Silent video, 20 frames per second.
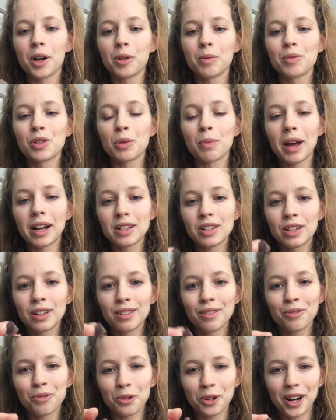So back to
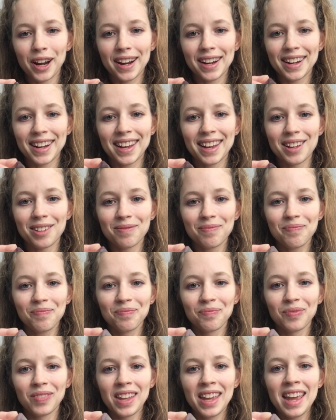fluorite again.
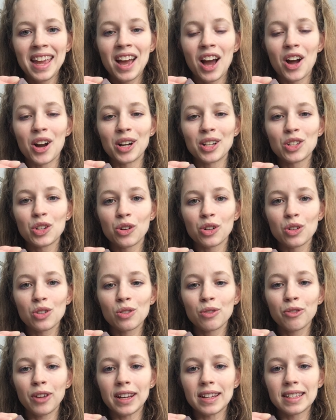On its crystal
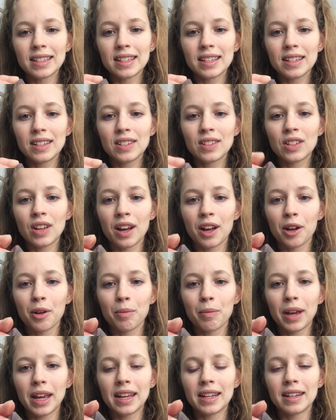faces,
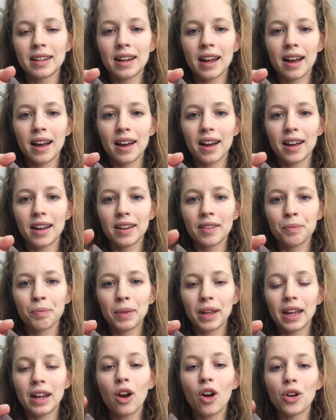
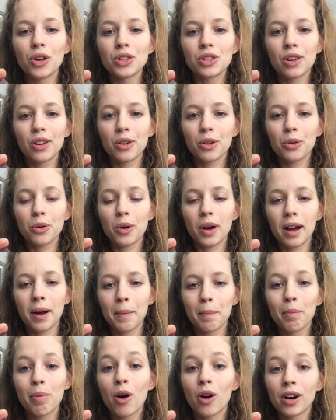it also
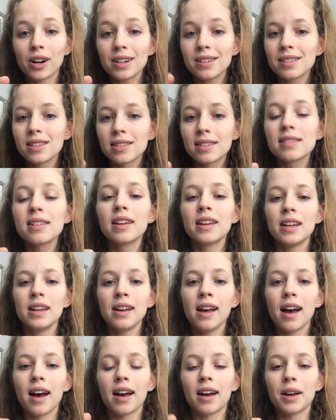parts,
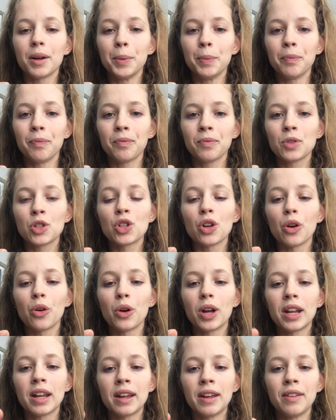so
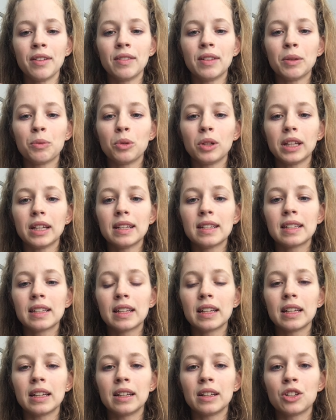it will
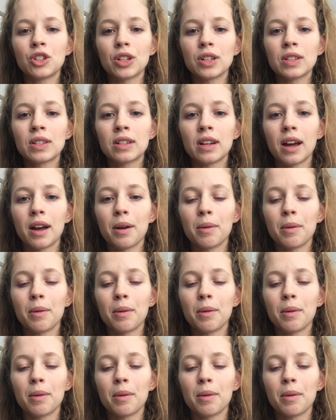easily just,